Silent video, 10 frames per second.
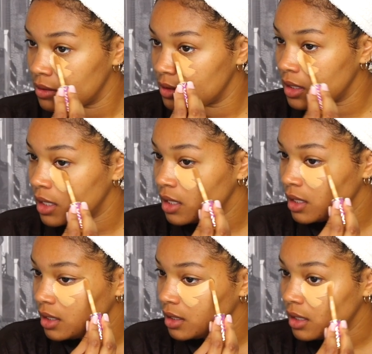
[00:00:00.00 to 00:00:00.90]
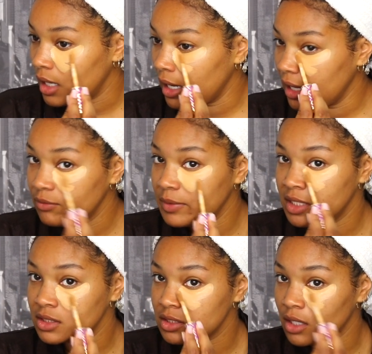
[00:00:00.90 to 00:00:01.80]
Like, I have
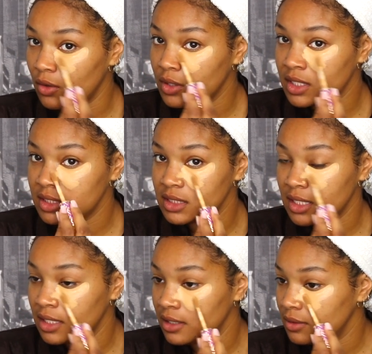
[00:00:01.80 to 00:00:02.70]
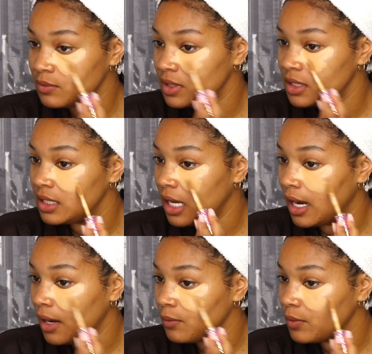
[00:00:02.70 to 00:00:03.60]
been so content with
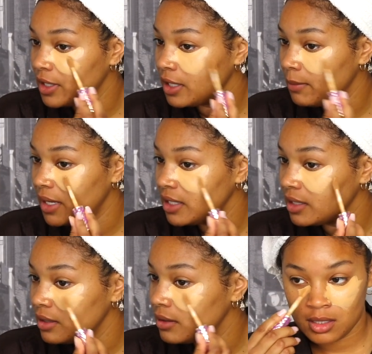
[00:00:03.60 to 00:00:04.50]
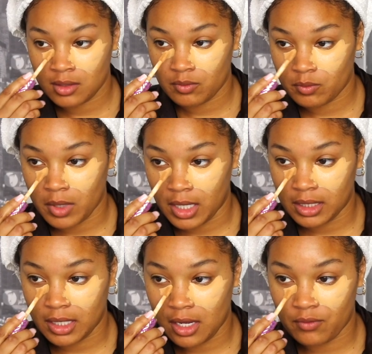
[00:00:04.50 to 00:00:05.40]
not wearing makeup. Why
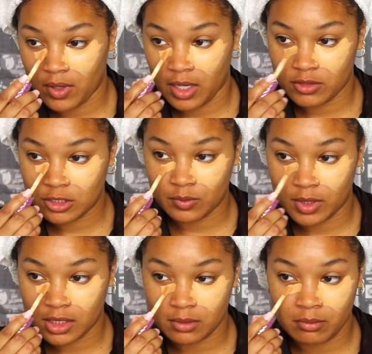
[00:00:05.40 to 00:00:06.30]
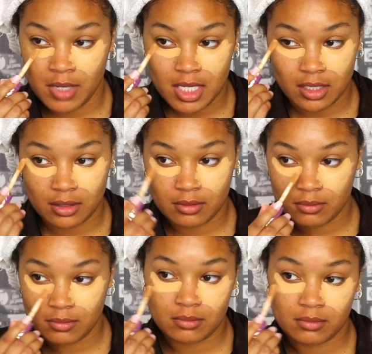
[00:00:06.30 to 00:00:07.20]
did I ever have to wear makeup?
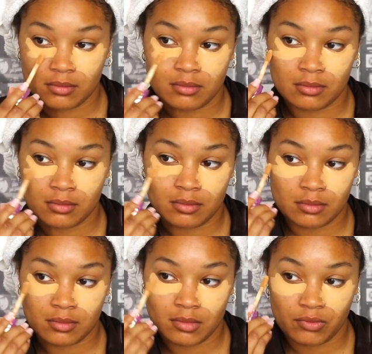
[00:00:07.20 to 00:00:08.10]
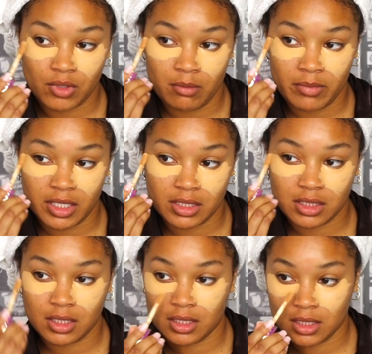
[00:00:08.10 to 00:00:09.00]
If that makes
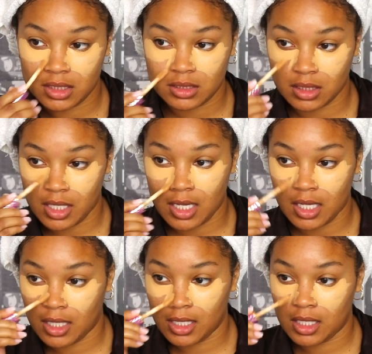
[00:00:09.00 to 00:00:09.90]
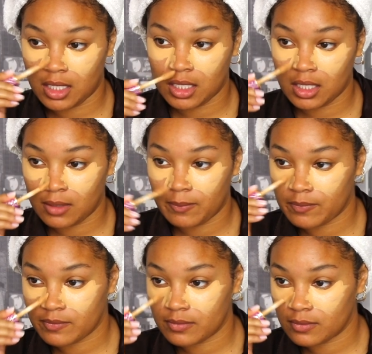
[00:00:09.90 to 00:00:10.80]
sense. Like,
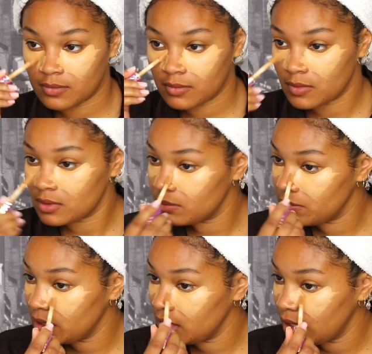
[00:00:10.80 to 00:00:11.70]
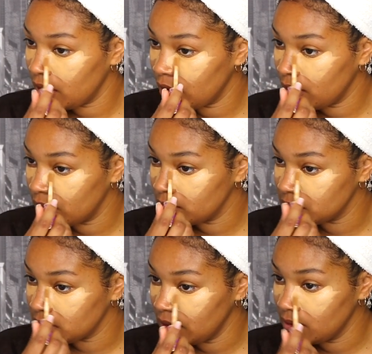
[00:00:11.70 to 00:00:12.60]
being at home,
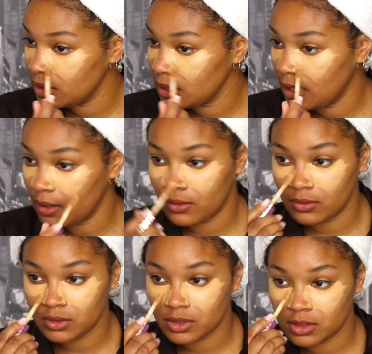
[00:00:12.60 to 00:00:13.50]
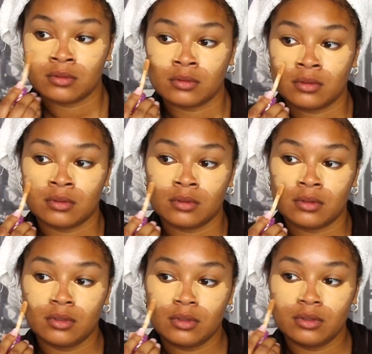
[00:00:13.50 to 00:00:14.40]
staying on the couch.
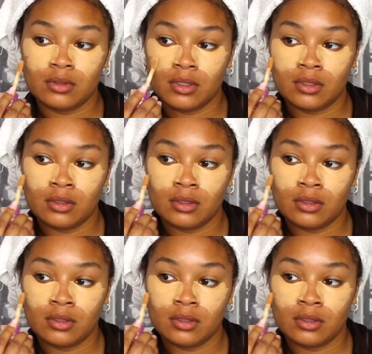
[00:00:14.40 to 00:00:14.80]
Whew.